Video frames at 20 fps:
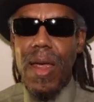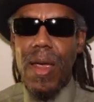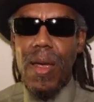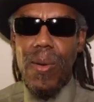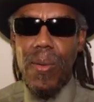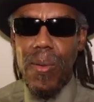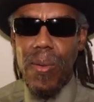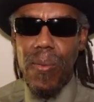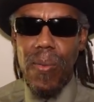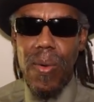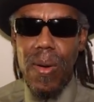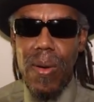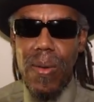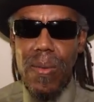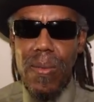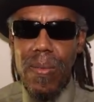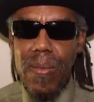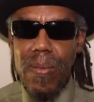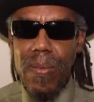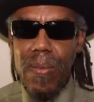ain't going to
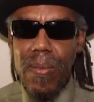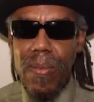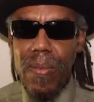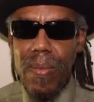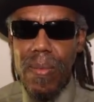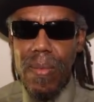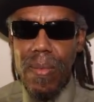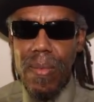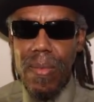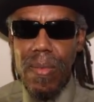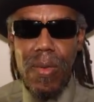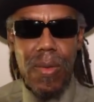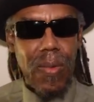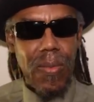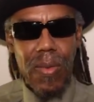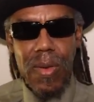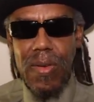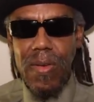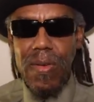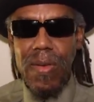work,
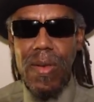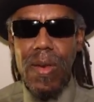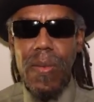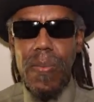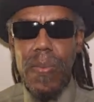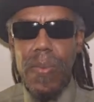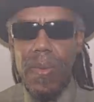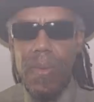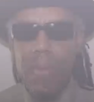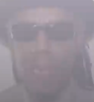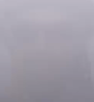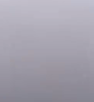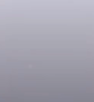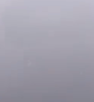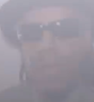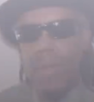which is typical.